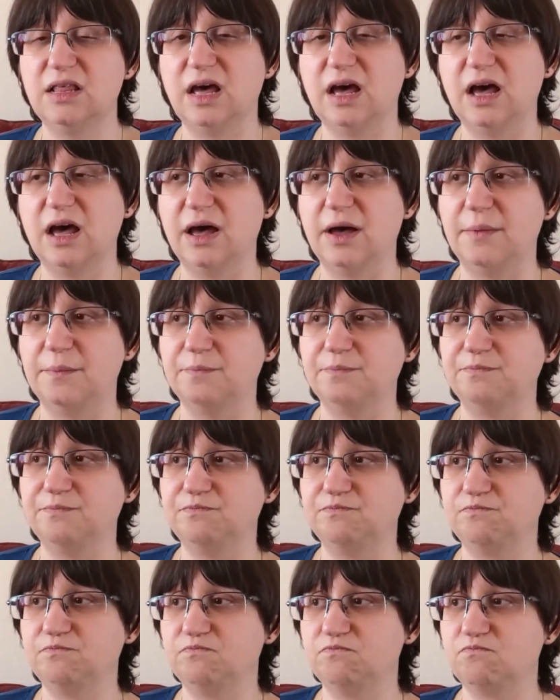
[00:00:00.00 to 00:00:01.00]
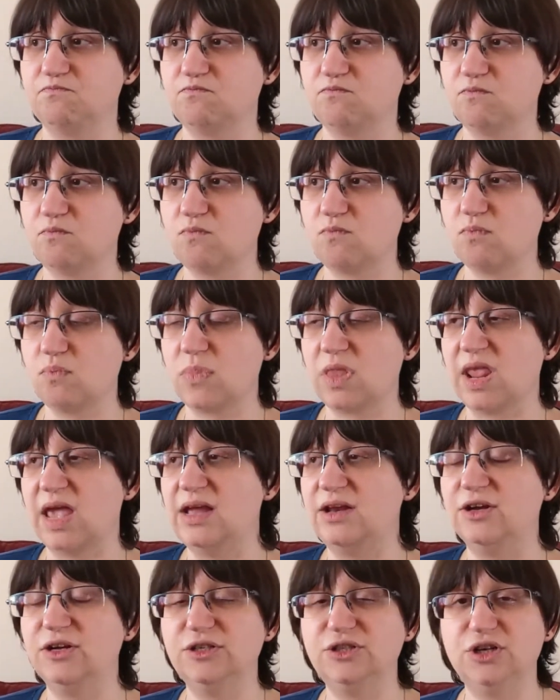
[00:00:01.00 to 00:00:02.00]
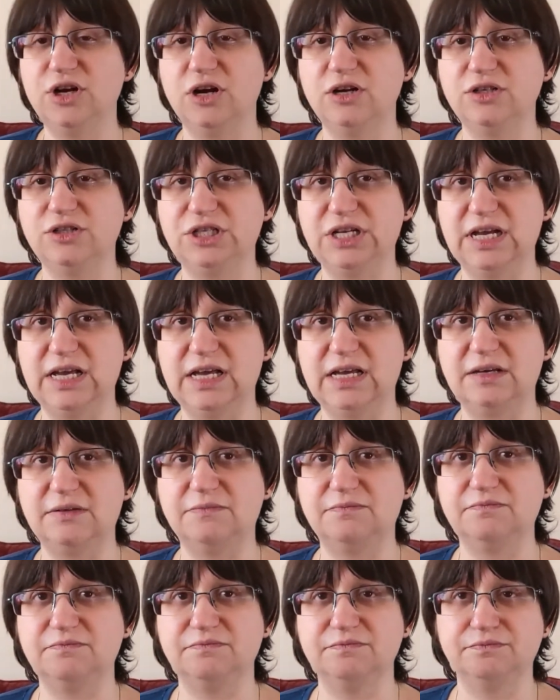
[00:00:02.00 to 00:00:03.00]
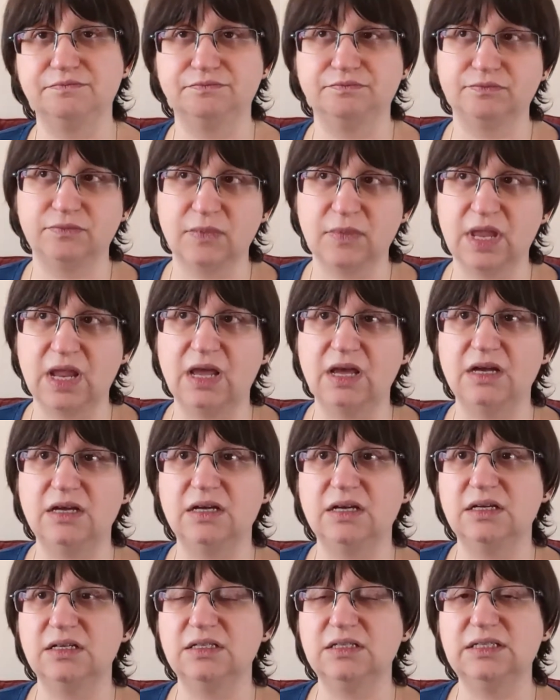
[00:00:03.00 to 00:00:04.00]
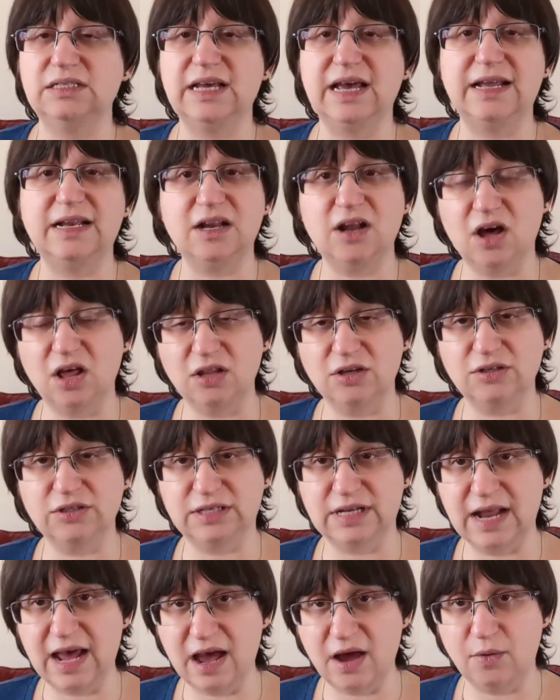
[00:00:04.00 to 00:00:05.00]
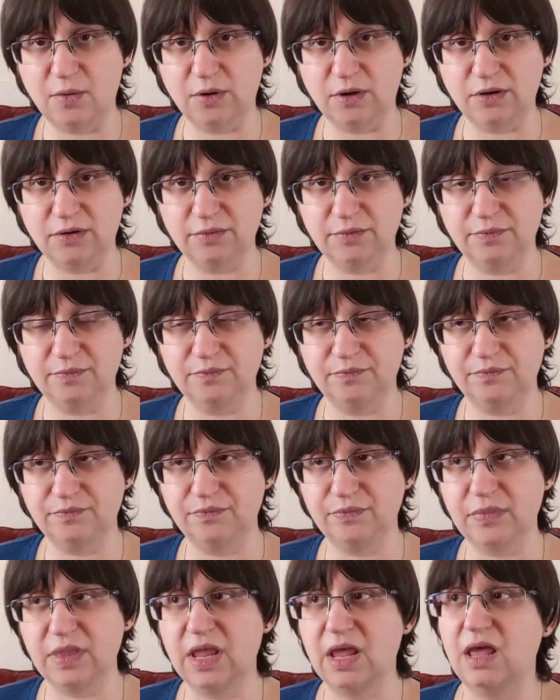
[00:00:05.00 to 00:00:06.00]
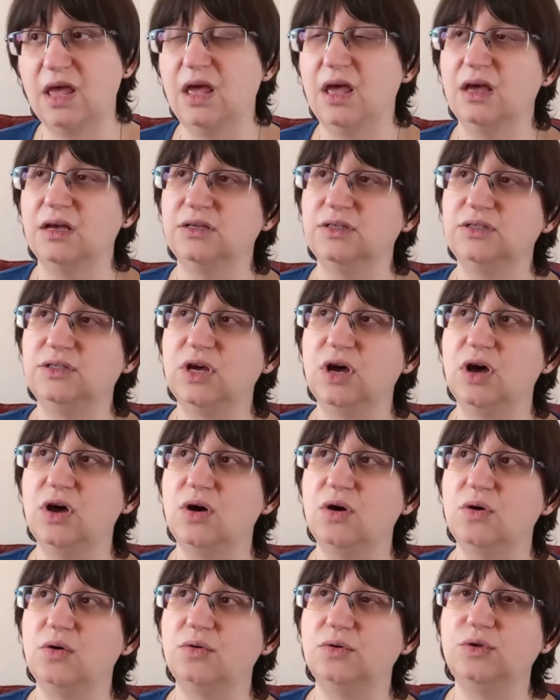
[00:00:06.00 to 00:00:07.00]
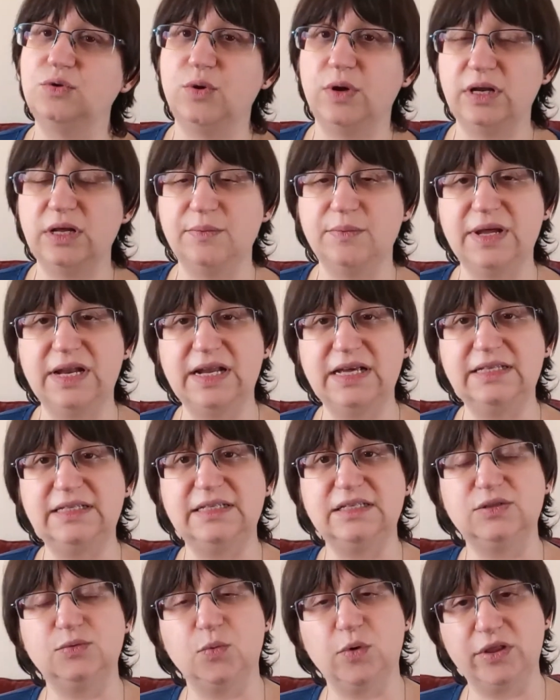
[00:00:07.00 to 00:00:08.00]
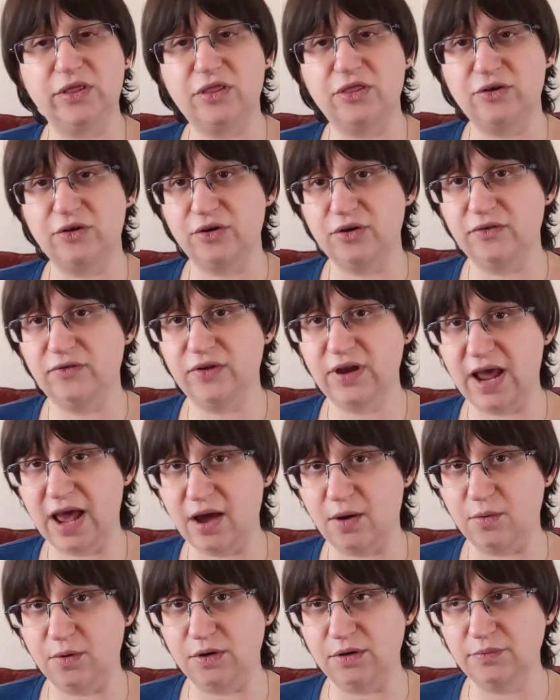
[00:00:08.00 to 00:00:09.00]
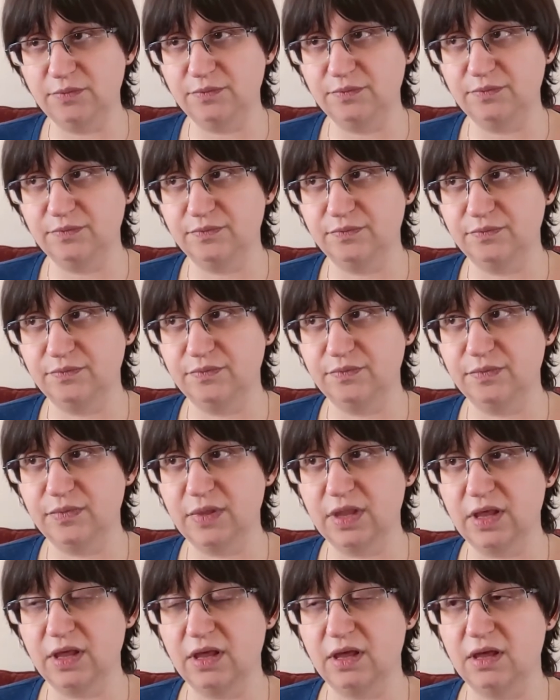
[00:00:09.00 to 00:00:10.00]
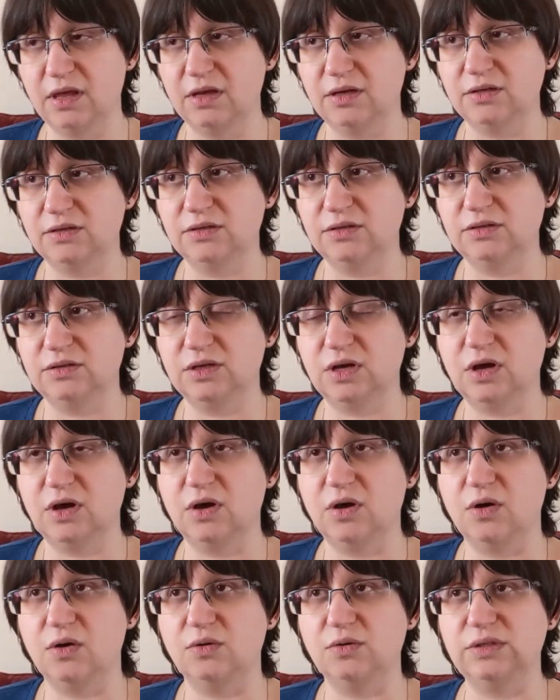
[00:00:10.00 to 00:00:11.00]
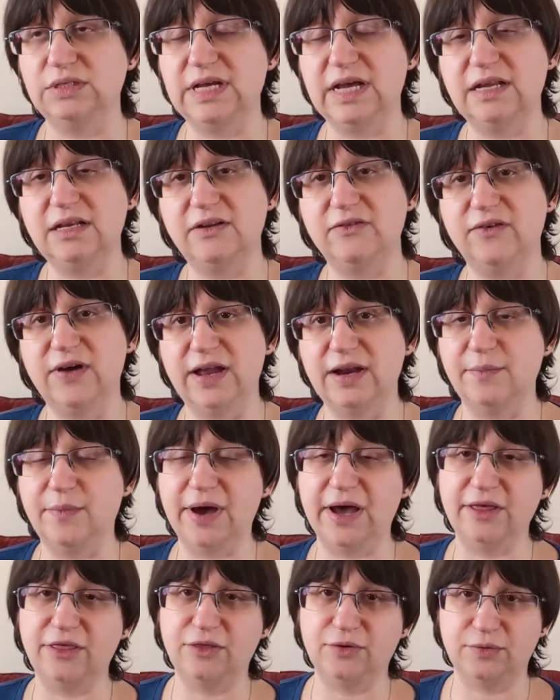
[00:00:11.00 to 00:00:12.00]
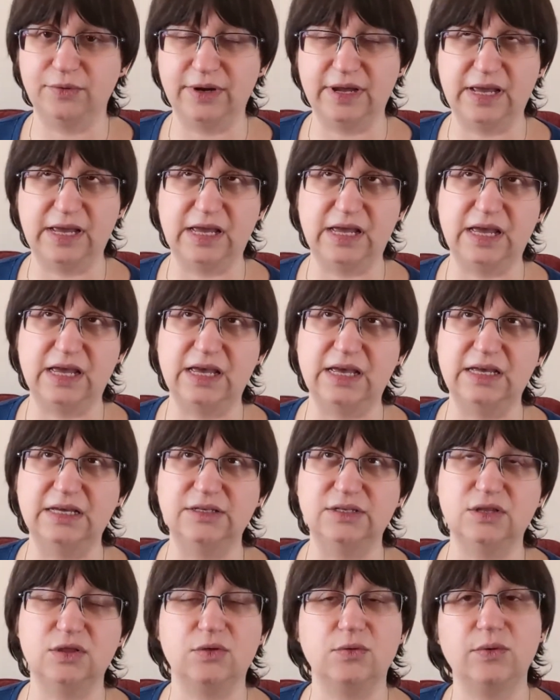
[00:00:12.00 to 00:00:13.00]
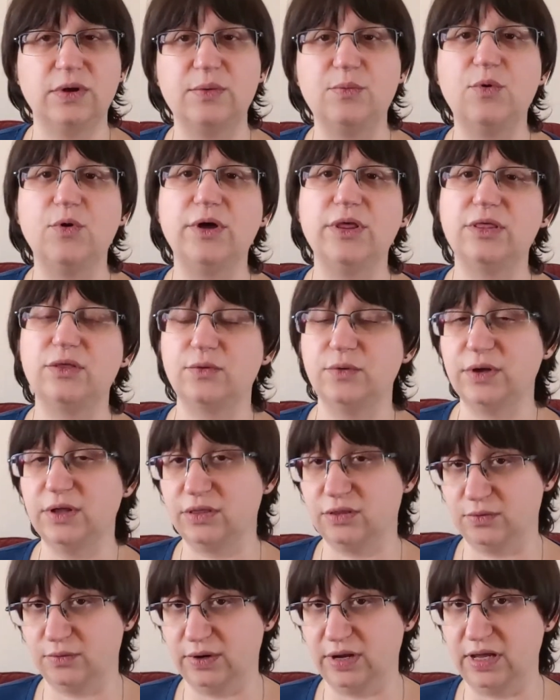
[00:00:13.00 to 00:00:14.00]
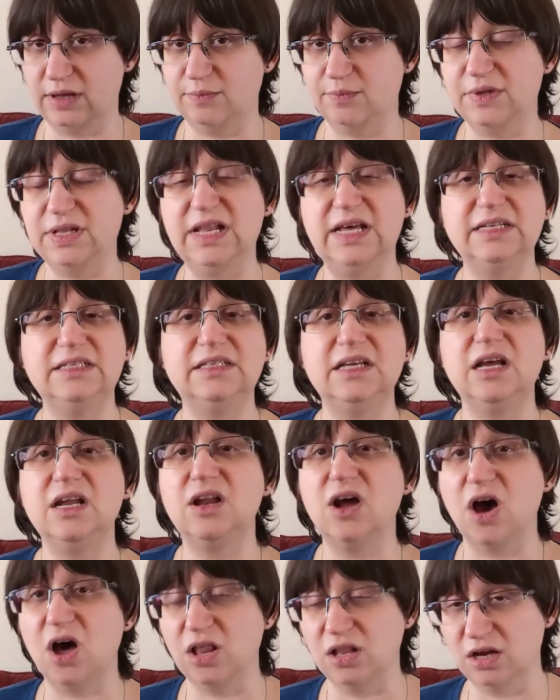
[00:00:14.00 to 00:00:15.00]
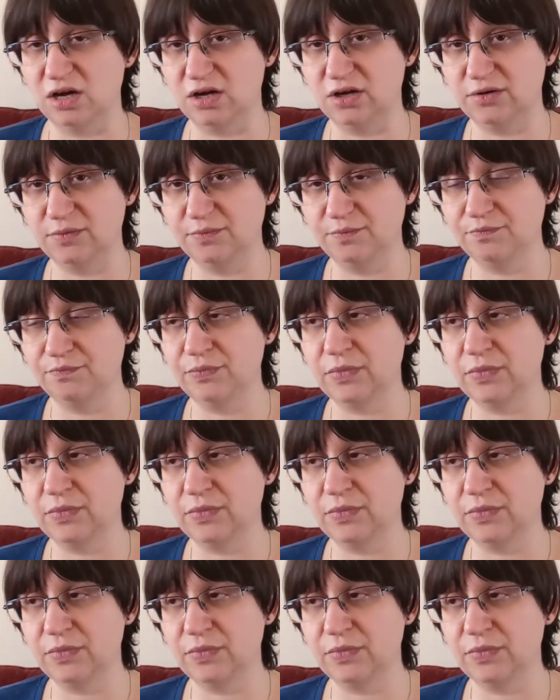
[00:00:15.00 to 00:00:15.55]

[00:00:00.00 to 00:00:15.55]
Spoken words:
and you're charging $10 an hour, so 20 minutes is 1/3 of an hour, so 10 divided by 3 is 3.33 plus $1.